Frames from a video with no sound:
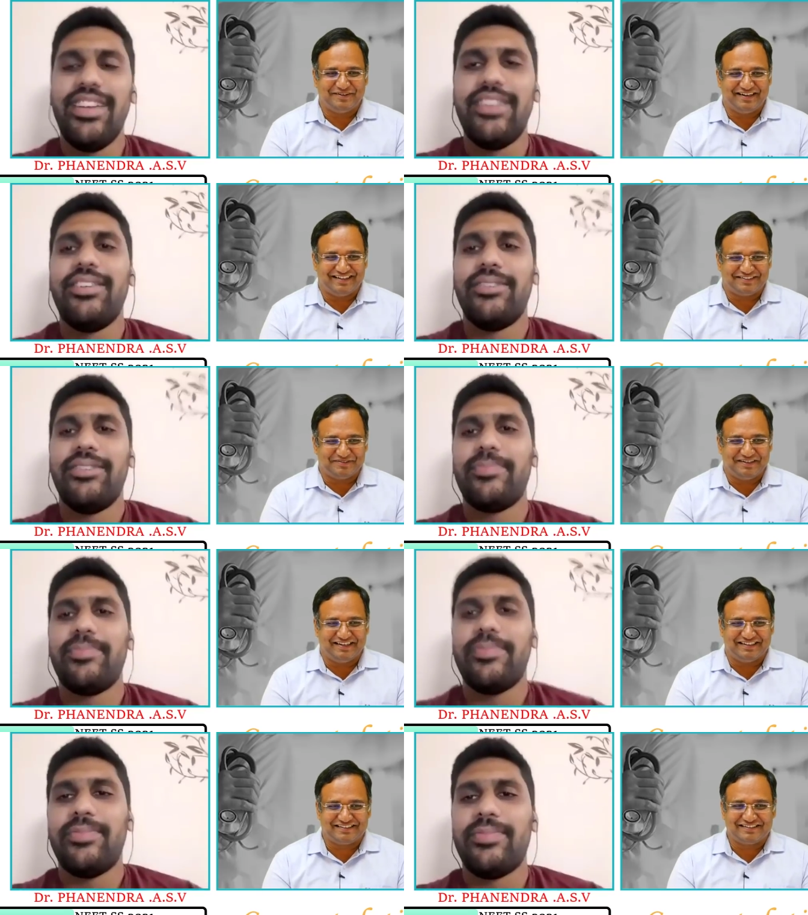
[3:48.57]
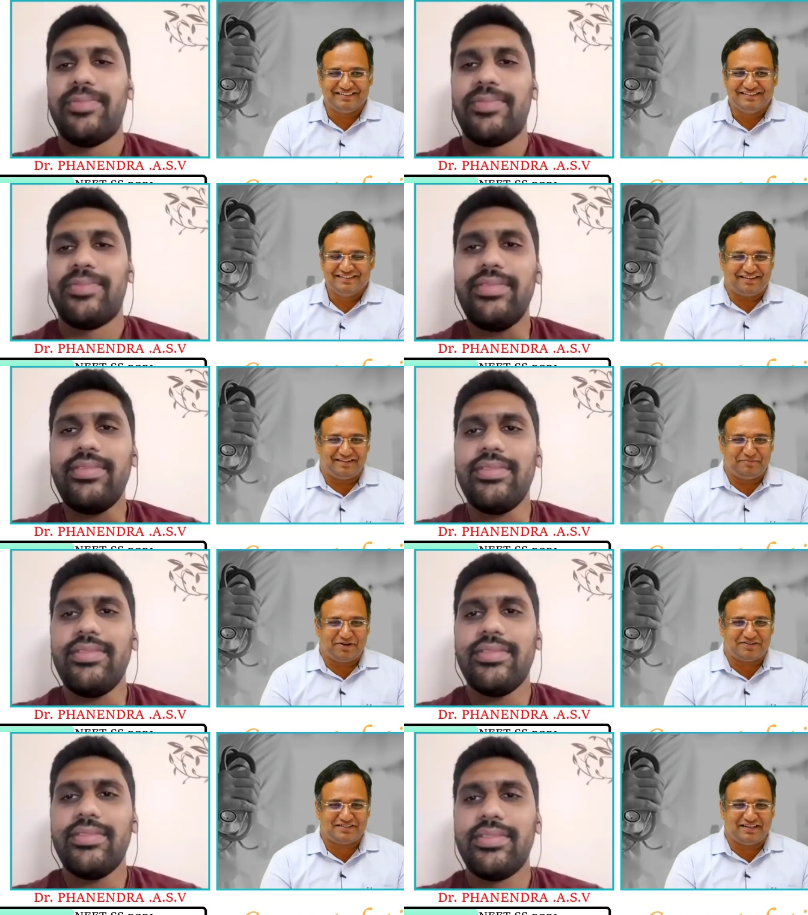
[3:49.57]
Speaker 1: Very nice, very nice.
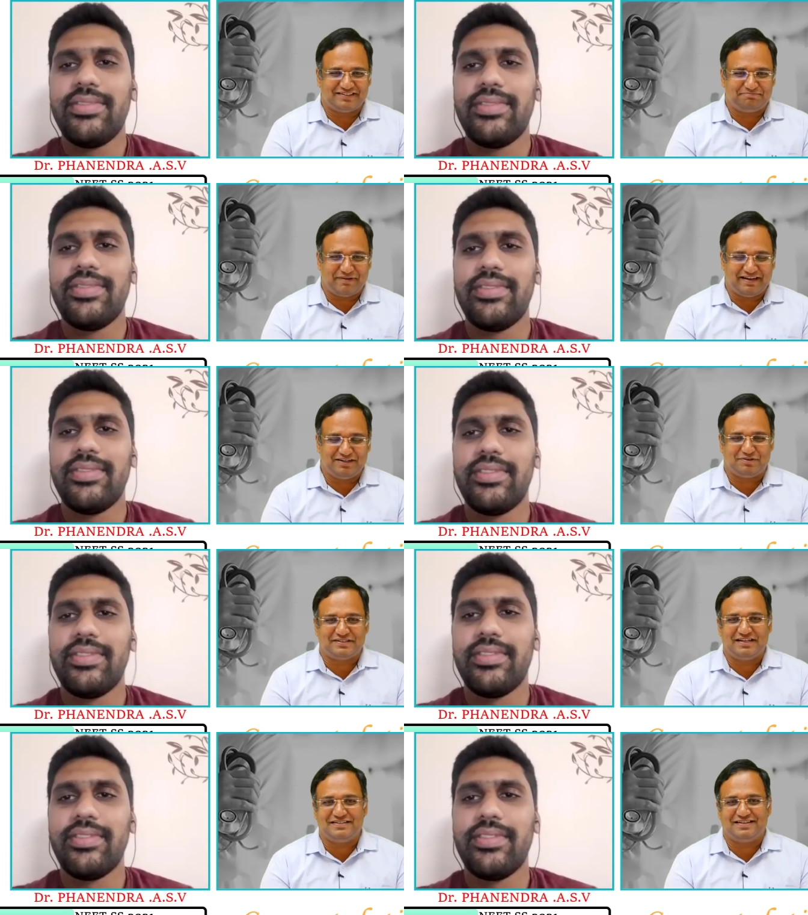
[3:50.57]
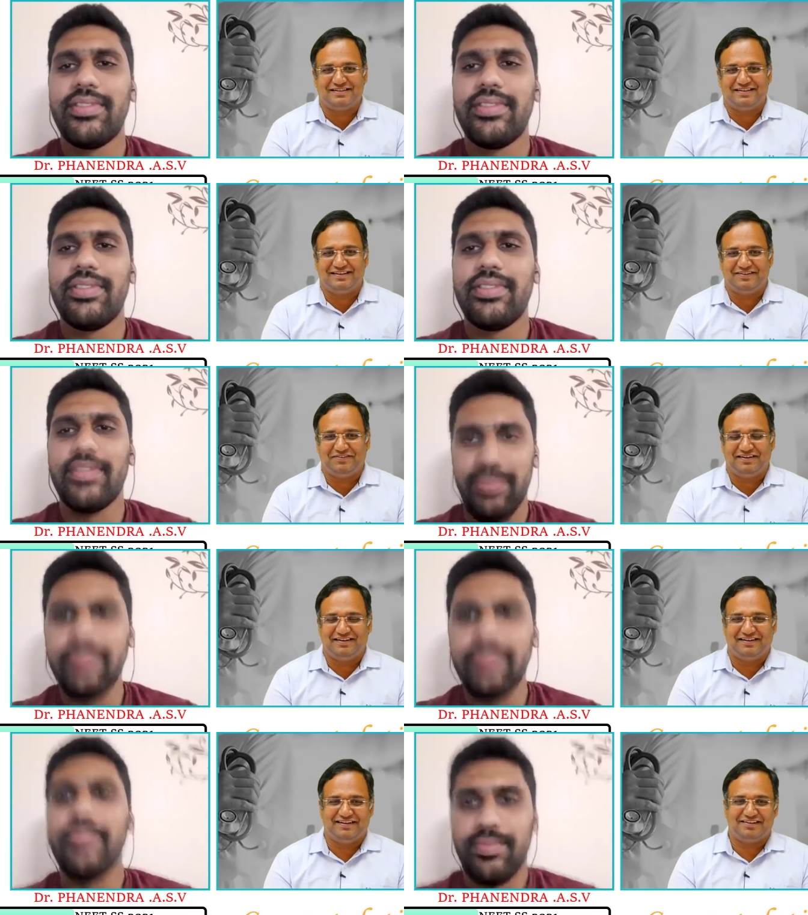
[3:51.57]
Because the patterns were changing, even
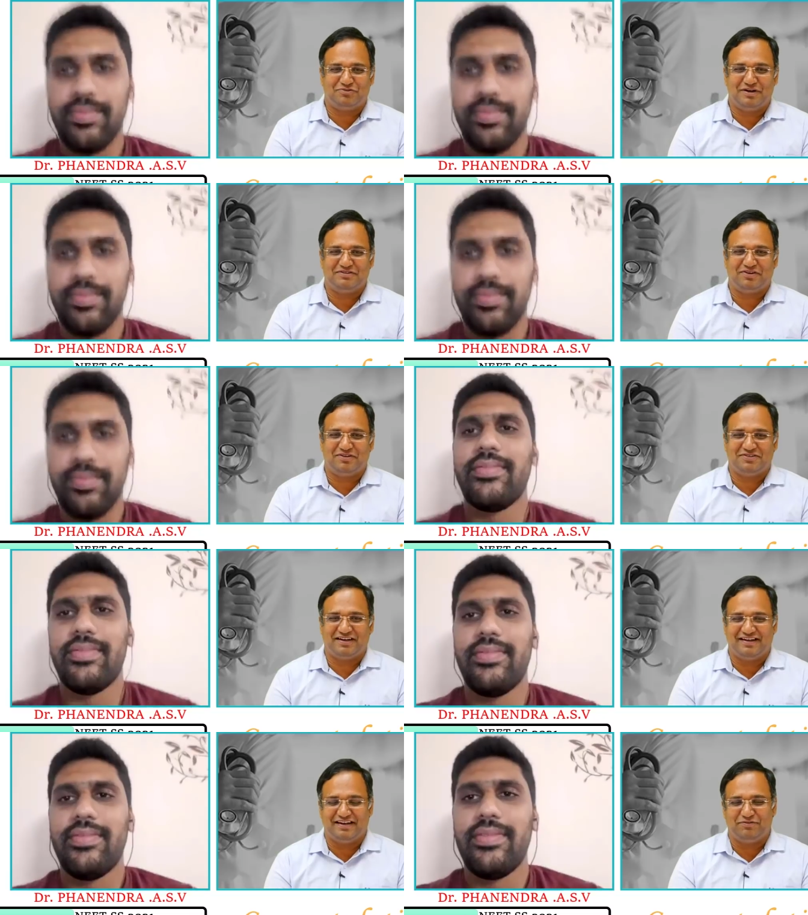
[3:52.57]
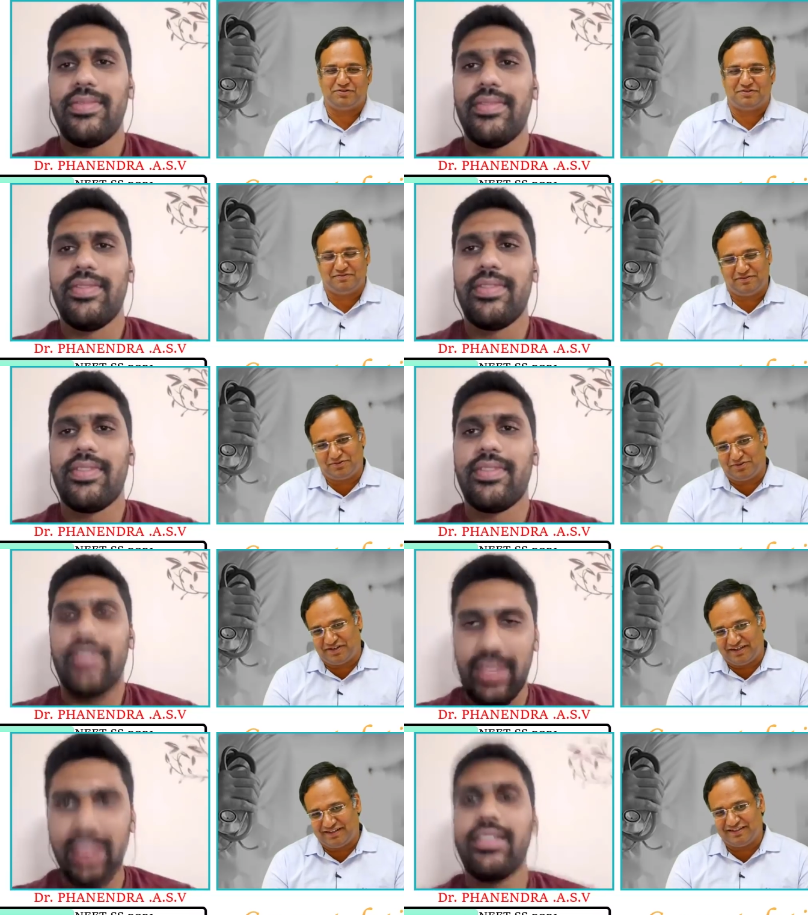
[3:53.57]
uh, students are also getting confused to
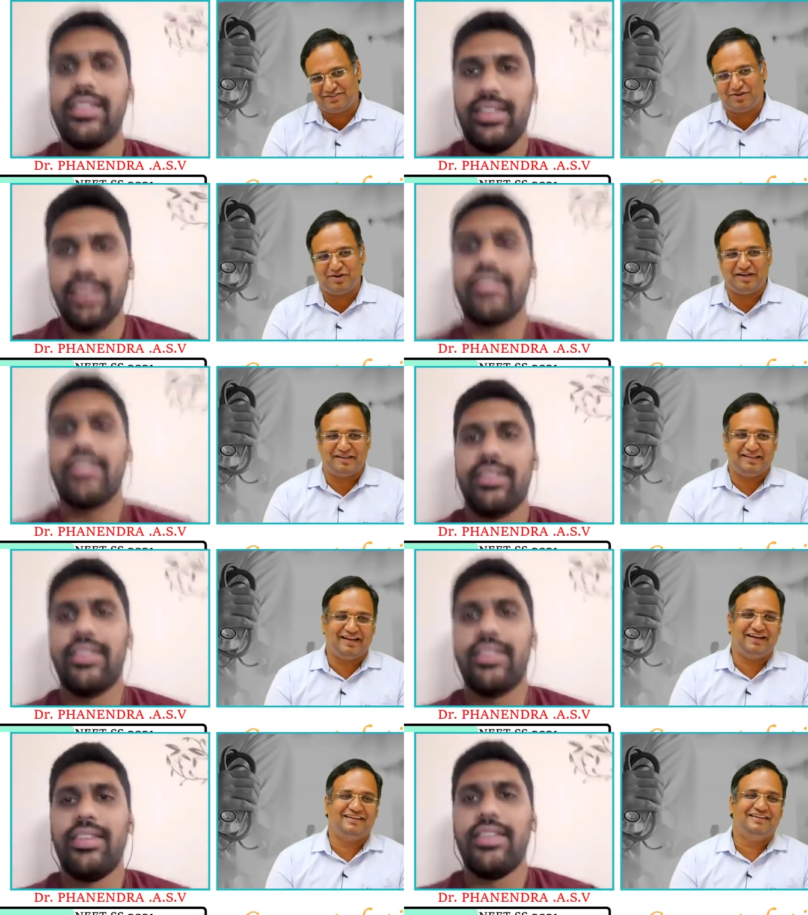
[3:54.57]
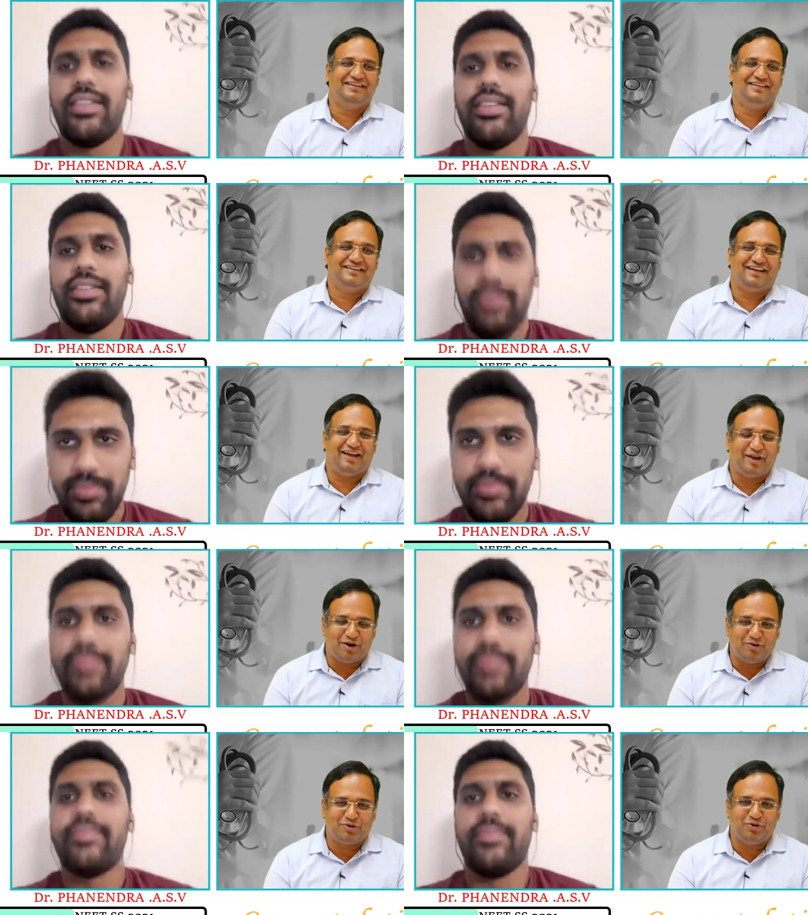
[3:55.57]
read this or read that and
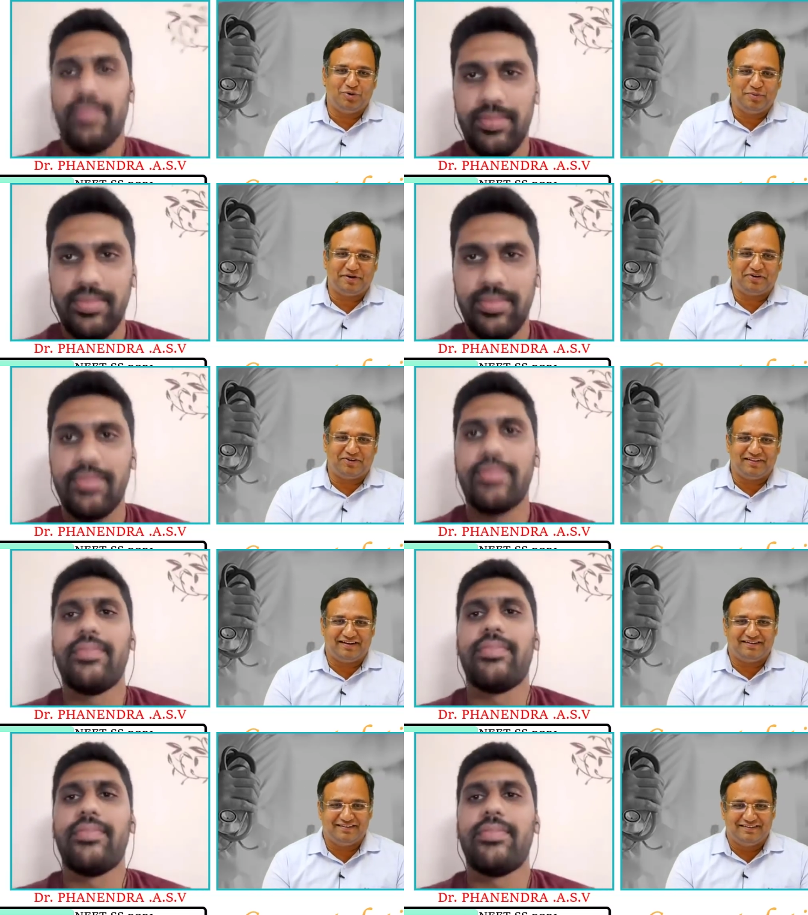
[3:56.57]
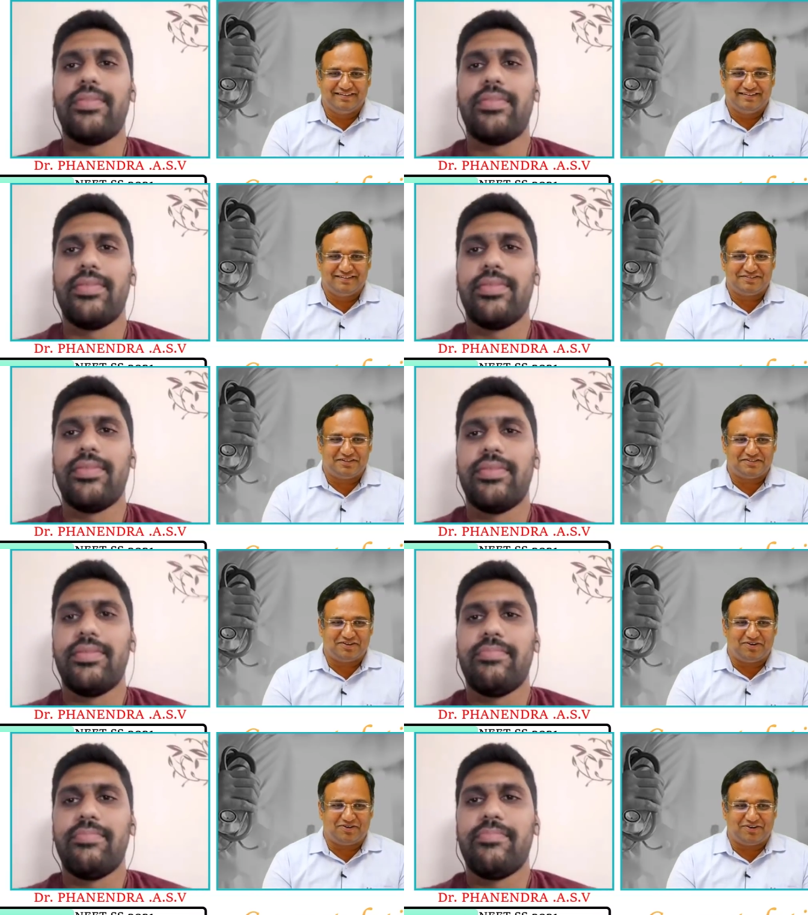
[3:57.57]
how to go about and all that. So it is a
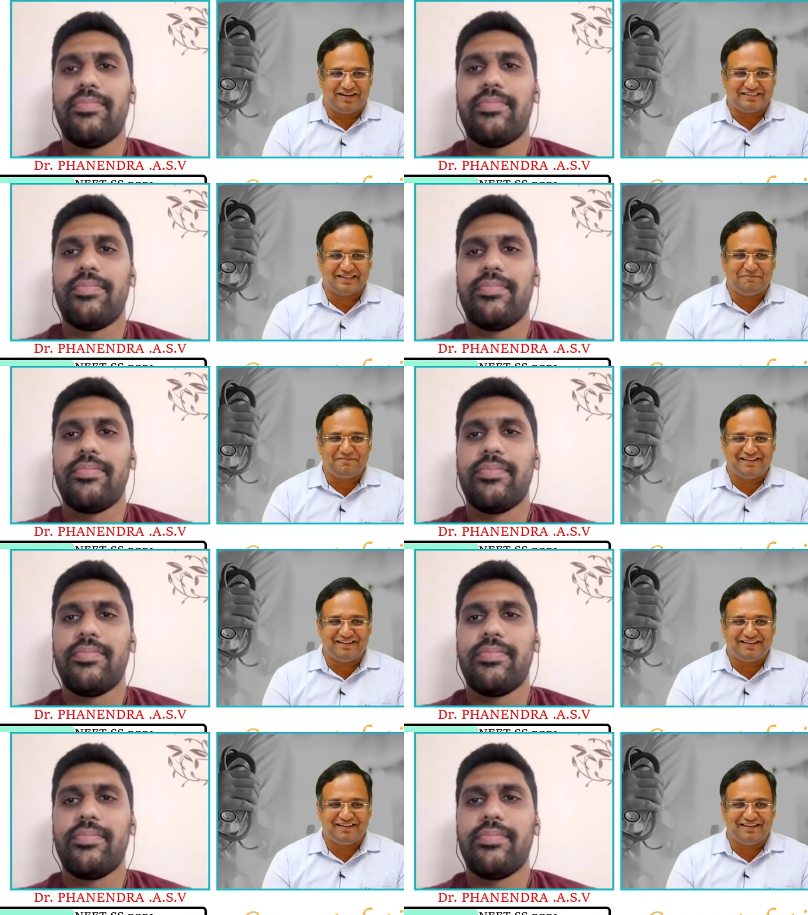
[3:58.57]
long drawn exam.